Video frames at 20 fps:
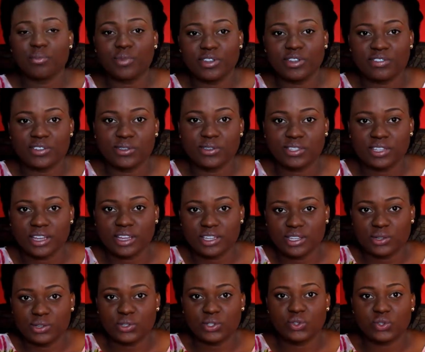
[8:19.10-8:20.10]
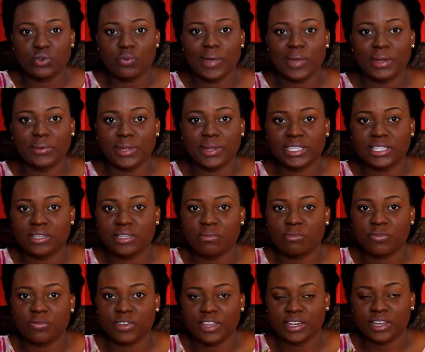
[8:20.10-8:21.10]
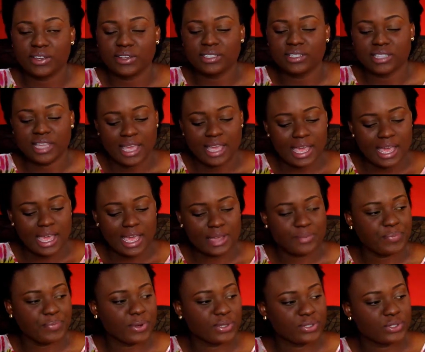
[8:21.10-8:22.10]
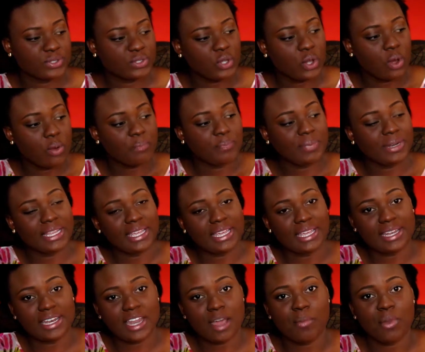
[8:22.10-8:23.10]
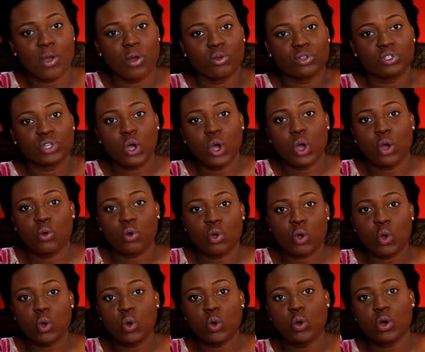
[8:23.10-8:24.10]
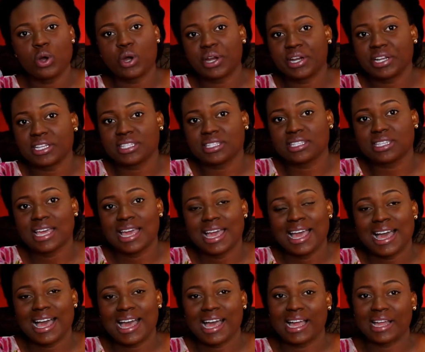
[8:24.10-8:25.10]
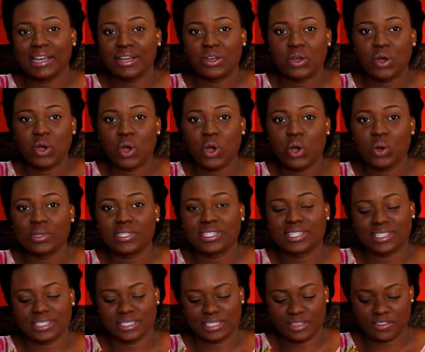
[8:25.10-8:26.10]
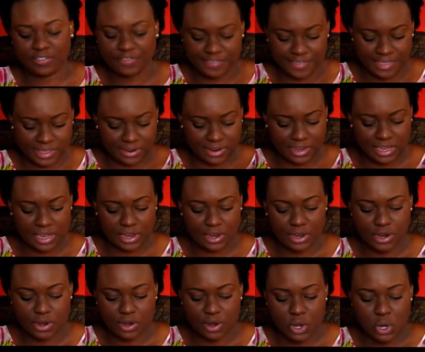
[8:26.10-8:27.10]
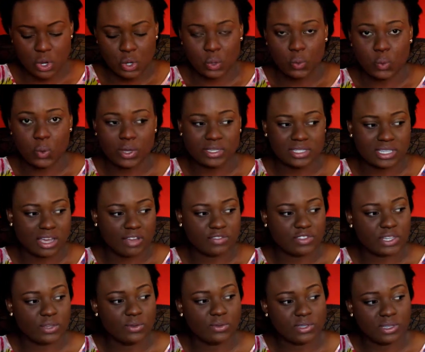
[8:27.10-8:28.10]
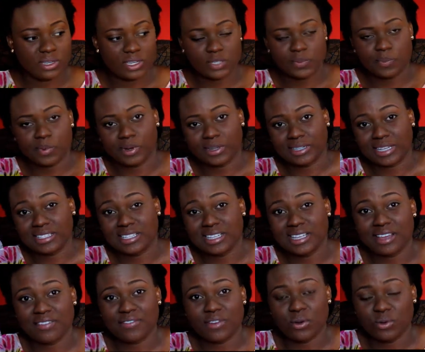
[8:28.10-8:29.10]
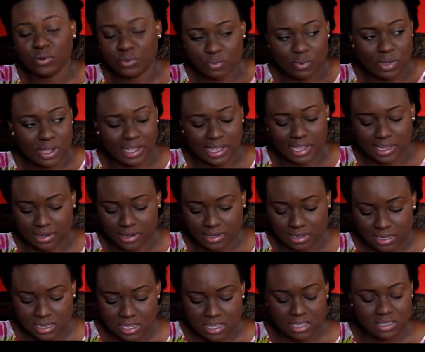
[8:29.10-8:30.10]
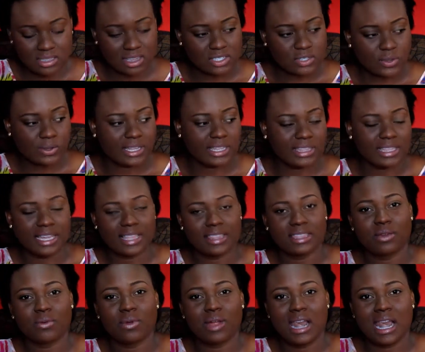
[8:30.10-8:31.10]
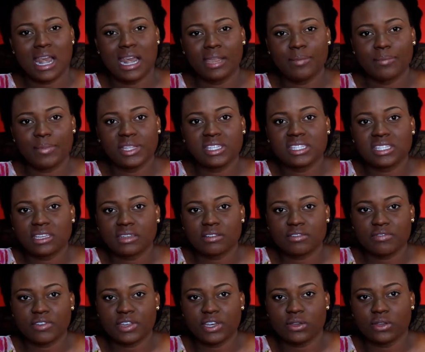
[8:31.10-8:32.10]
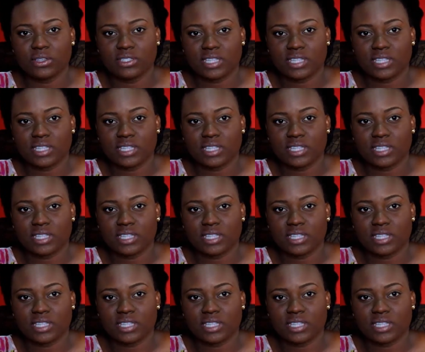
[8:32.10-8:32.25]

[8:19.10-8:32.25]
reviews on YouTube and read some videos and persons complained about how coarse and how stiff their hair was after using this product i think i found one and not only that there were limited videos